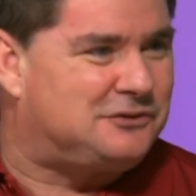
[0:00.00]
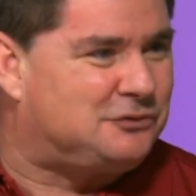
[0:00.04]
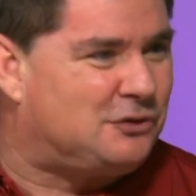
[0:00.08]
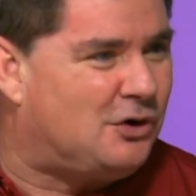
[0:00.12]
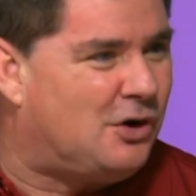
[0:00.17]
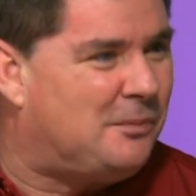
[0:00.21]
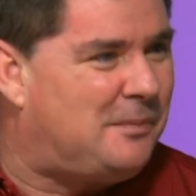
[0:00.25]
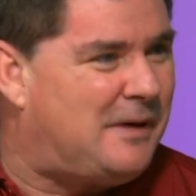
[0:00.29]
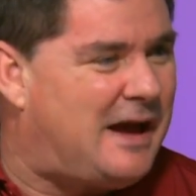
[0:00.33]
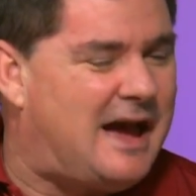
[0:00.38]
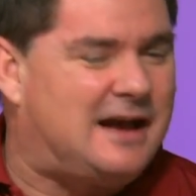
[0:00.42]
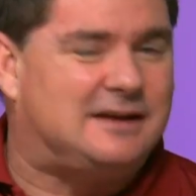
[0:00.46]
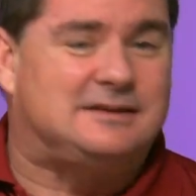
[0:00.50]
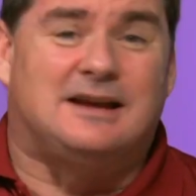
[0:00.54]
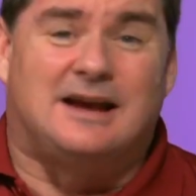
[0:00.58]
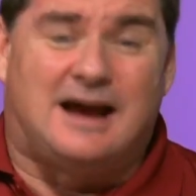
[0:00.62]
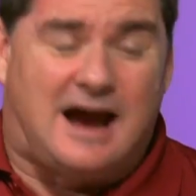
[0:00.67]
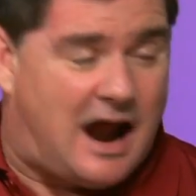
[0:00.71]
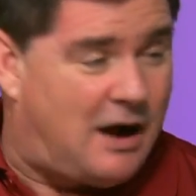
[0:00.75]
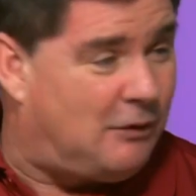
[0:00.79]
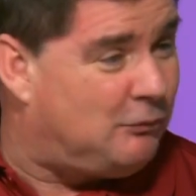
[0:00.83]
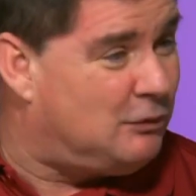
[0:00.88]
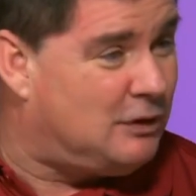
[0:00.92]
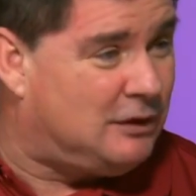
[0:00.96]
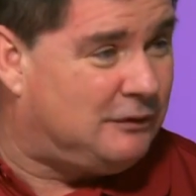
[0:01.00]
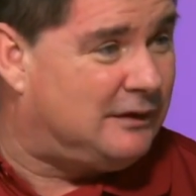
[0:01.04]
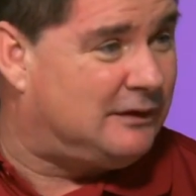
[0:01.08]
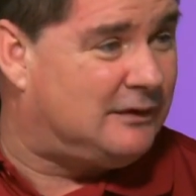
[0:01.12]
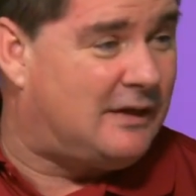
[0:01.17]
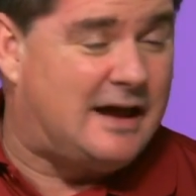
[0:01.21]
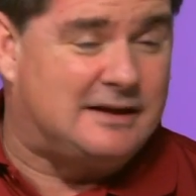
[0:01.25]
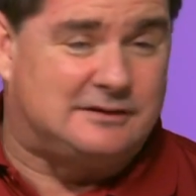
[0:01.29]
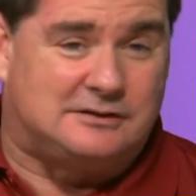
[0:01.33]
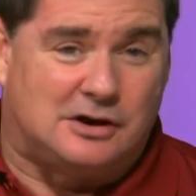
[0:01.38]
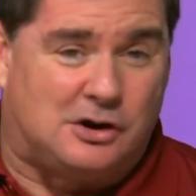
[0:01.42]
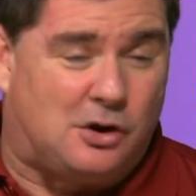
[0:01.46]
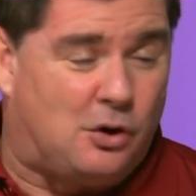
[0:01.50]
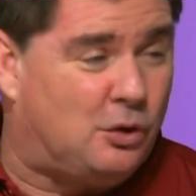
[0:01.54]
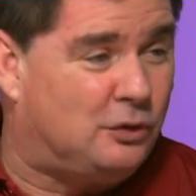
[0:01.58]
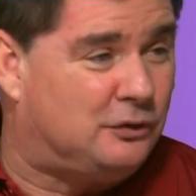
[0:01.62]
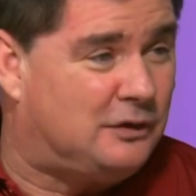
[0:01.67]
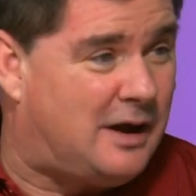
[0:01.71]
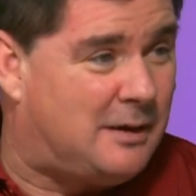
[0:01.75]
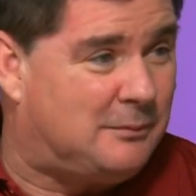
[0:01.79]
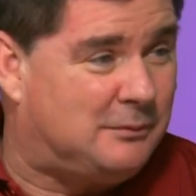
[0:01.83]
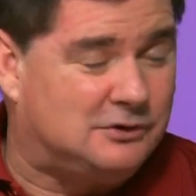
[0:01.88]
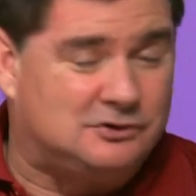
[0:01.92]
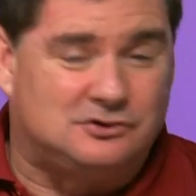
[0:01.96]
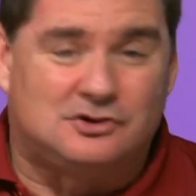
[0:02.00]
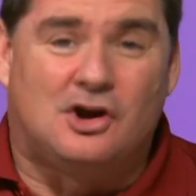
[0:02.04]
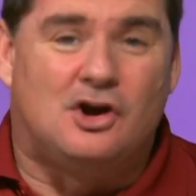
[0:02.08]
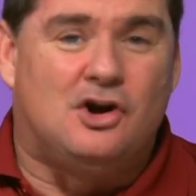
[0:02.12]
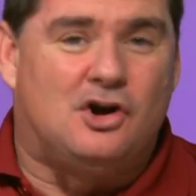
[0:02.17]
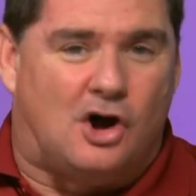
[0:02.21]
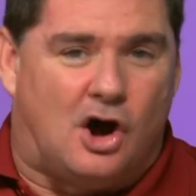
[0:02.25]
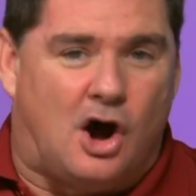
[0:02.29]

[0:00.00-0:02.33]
throwback. I really like the gold numbers.